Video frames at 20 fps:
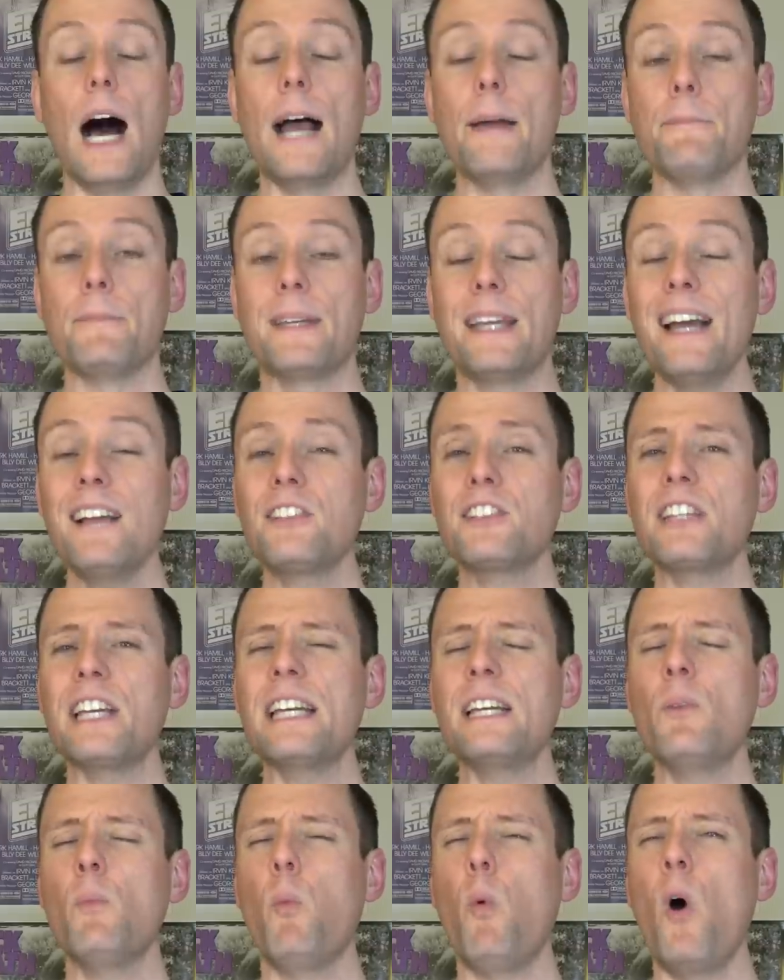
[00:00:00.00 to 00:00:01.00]
I'm
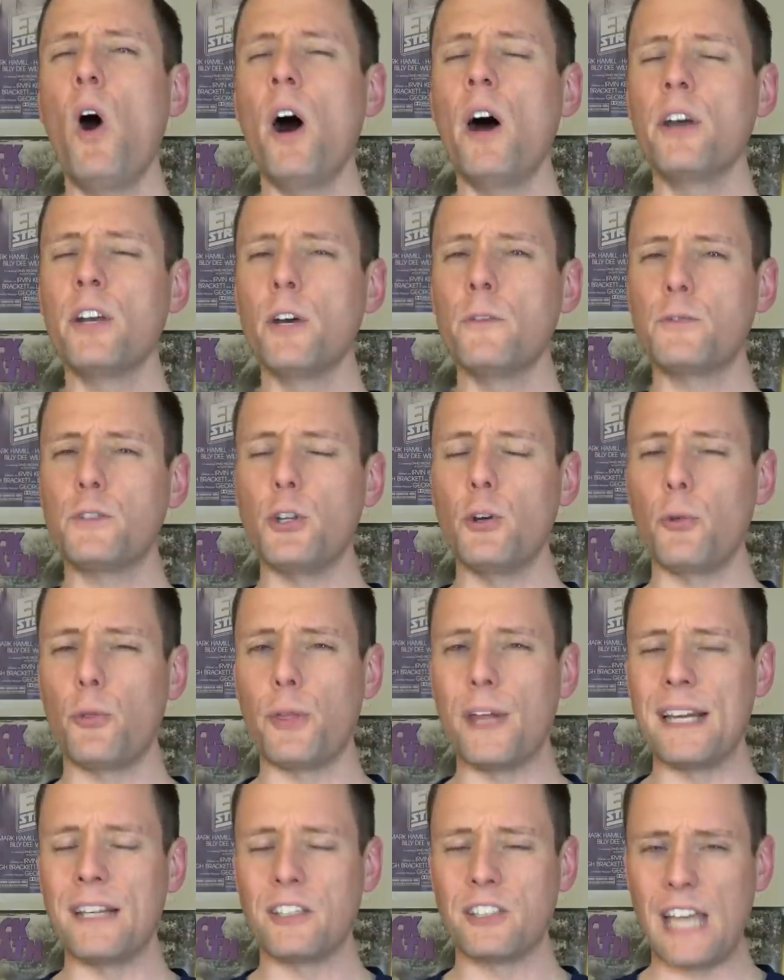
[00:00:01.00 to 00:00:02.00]
guessing one of two
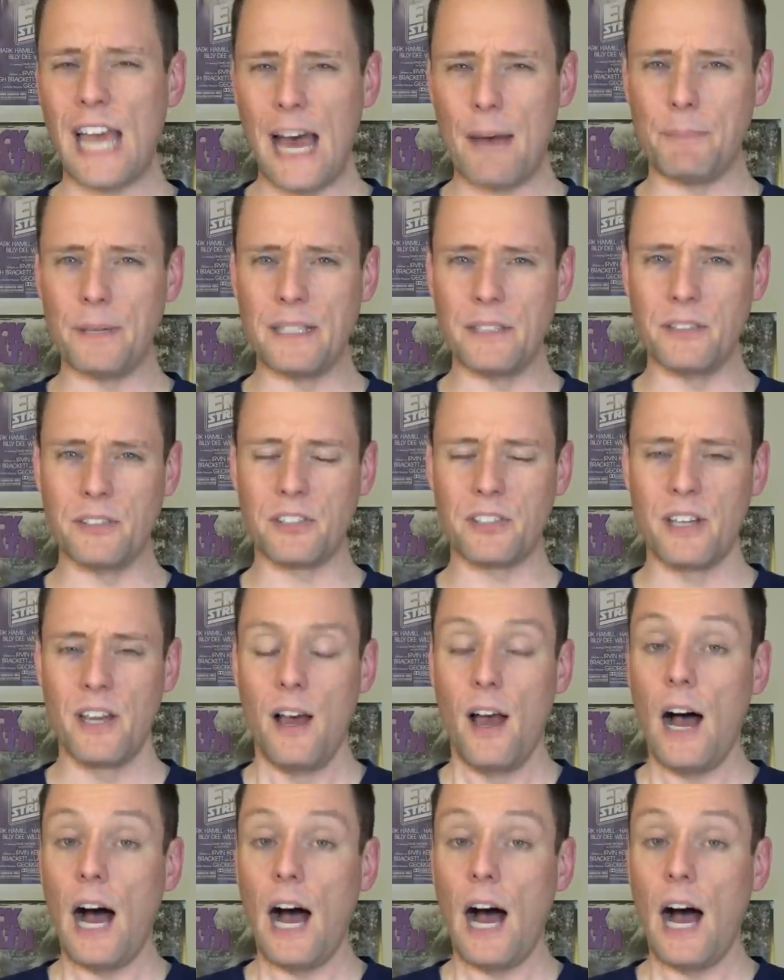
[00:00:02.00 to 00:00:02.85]
things happened.